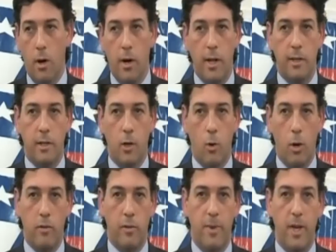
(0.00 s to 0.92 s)
are in the
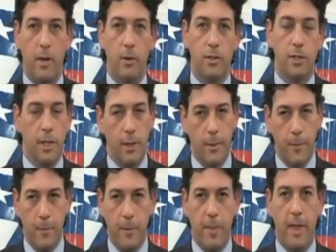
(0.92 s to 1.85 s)
court of appeals,
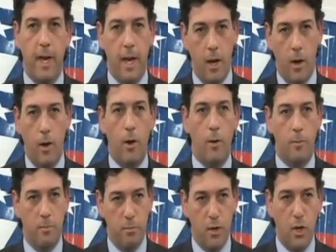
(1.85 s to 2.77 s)
they are
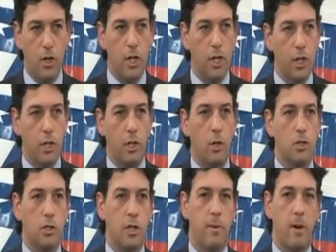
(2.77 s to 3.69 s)
pretty good
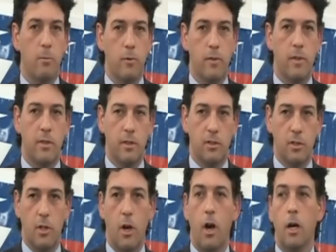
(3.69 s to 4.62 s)
usually about moving things
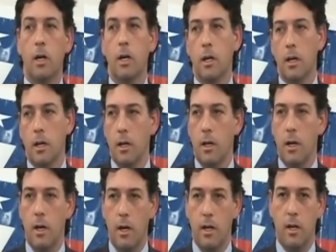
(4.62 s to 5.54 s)
along
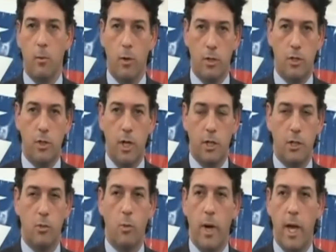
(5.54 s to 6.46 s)
uh, in a more
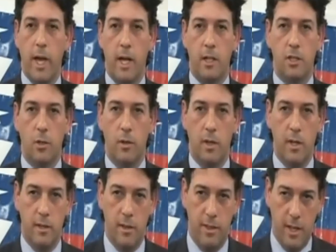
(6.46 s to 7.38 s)
structured way, and so
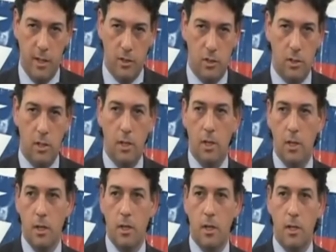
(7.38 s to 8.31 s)
that things
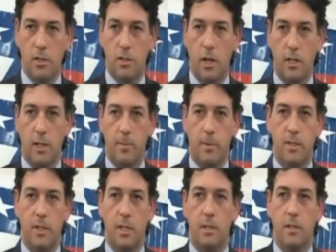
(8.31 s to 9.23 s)
uh, start to
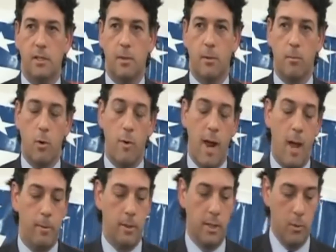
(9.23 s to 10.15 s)
proceed somewhat more
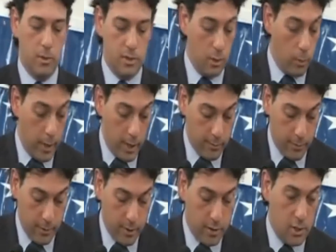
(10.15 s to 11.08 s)
rapidly. We're still waiting
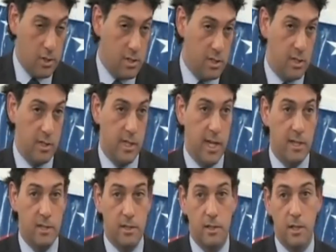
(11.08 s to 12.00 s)
for decisions in other
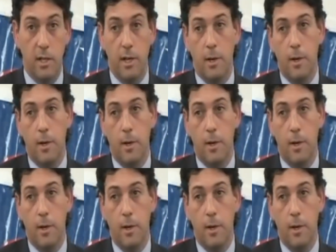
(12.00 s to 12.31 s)
cases,